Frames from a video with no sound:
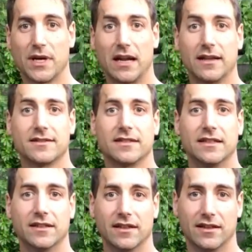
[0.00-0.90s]
as well
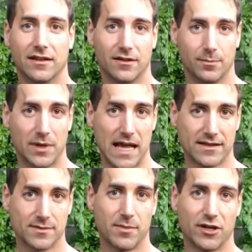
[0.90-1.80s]
as in
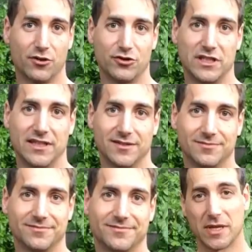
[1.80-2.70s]
plant biology.
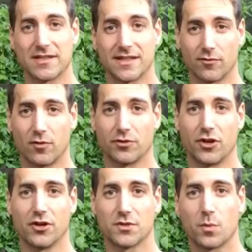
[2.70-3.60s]
I spent
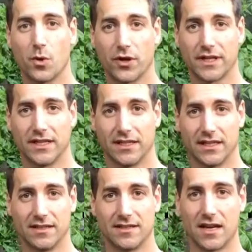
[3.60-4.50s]
several years
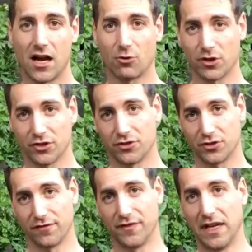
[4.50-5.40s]
working in the
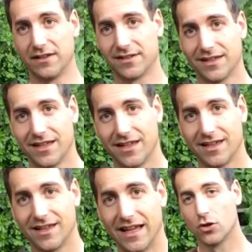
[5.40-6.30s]
aquaculture field
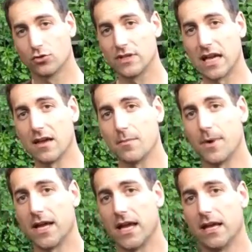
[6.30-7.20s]
Today,
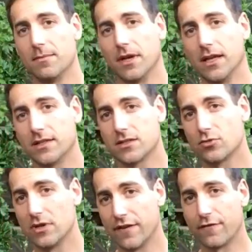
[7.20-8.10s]
my aim is to
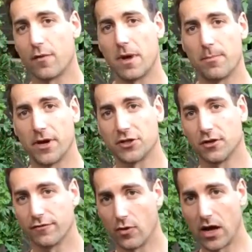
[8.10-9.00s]
live from my passion
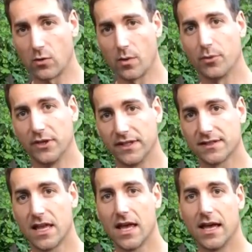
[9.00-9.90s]
for
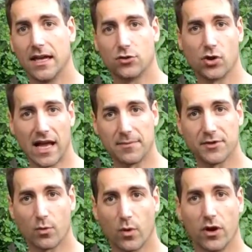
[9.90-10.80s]
aquaponics and to help
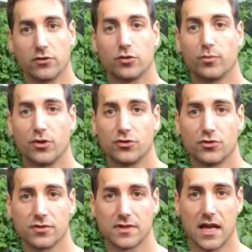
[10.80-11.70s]
the world to
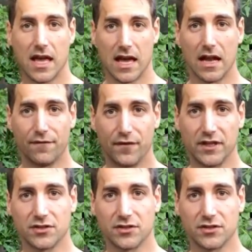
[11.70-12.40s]
produce healthy,